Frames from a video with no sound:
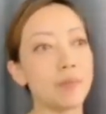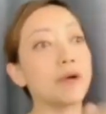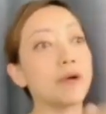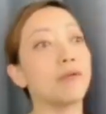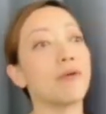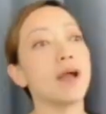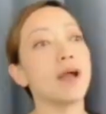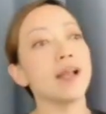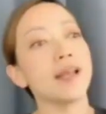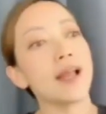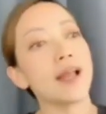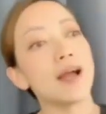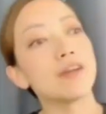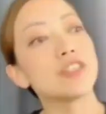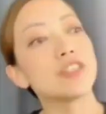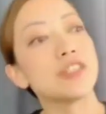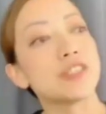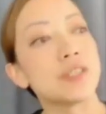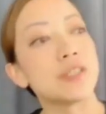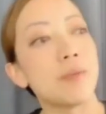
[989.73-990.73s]
But right now,
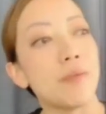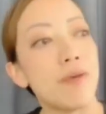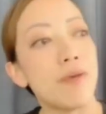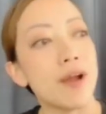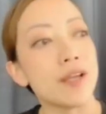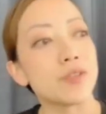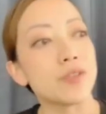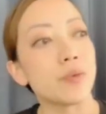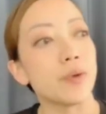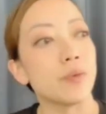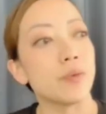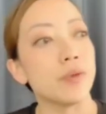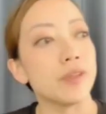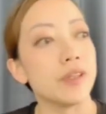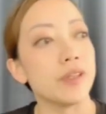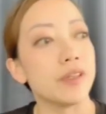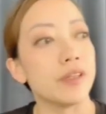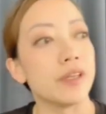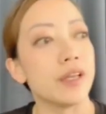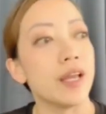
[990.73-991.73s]
to summarize what we
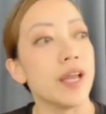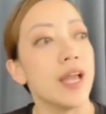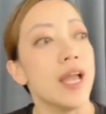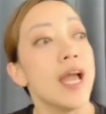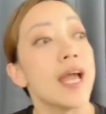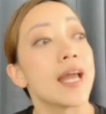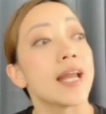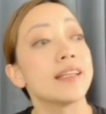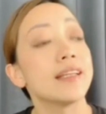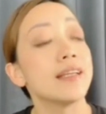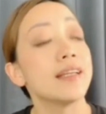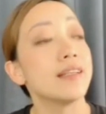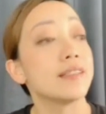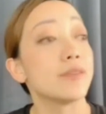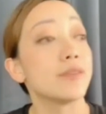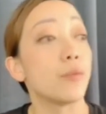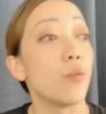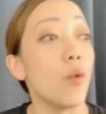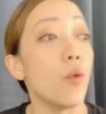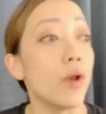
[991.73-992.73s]
did today, I think
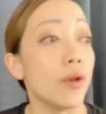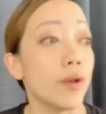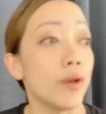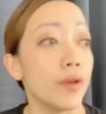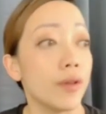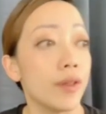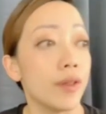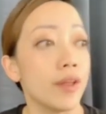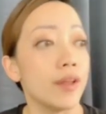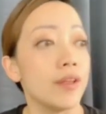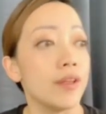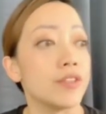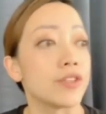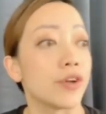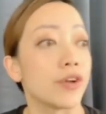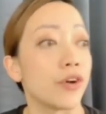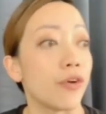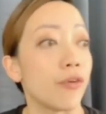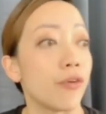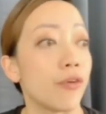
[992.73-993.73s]
it's
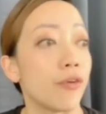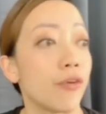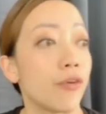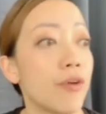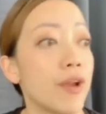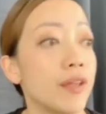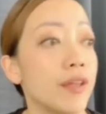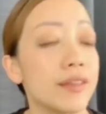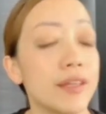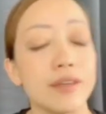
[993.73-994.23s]
great.